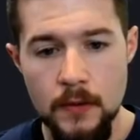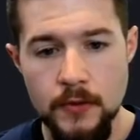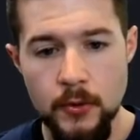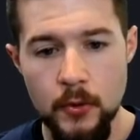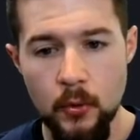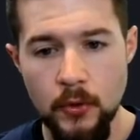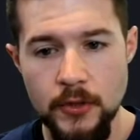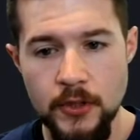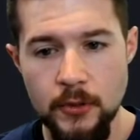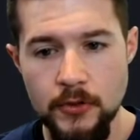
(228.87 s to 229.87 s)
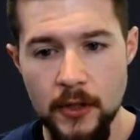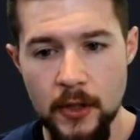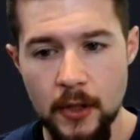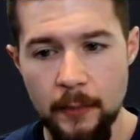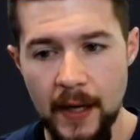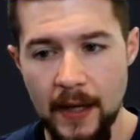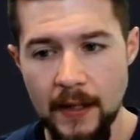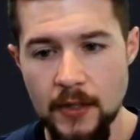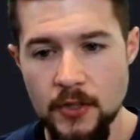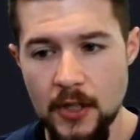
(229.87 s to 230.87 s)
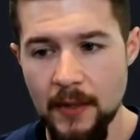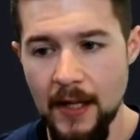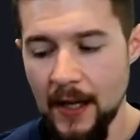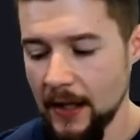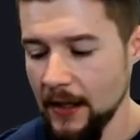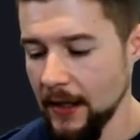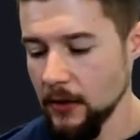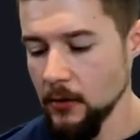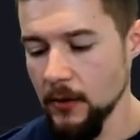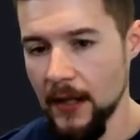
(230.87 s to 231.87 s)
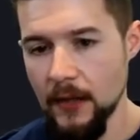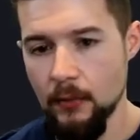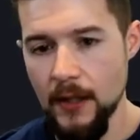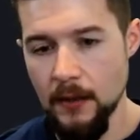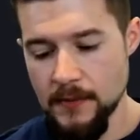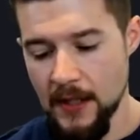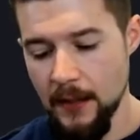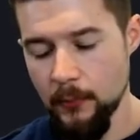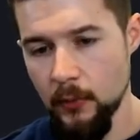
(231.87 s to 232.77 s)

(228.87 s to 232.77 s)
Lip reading: So in order to use our package, I'm going to add a new line right up top.